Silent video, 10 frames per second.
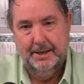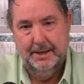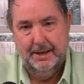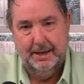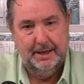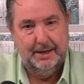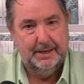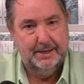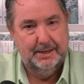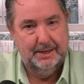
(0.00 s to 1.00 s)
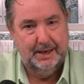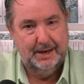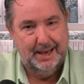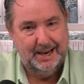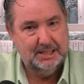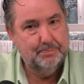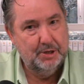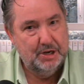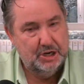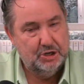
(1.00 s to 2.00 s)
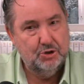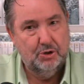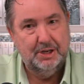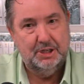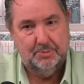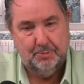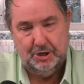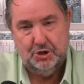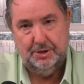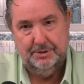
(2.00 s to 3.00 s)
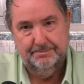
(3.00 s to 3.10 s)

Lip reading: and an exponential expression